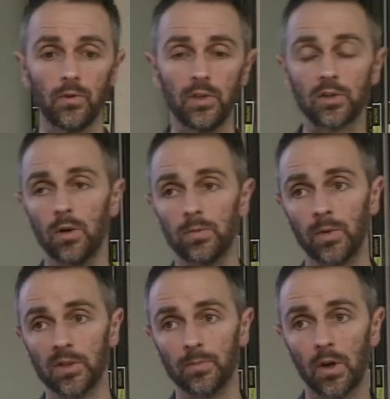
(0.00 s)
these copper
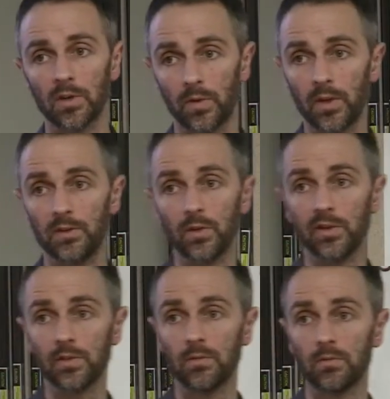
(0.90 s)
bus bars with
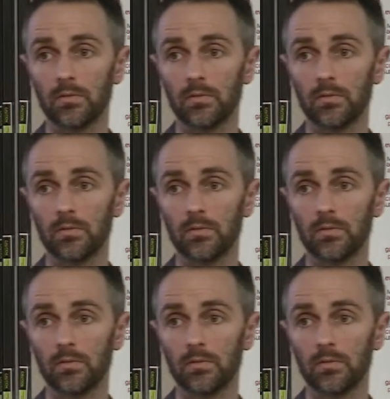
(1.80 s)
insulation.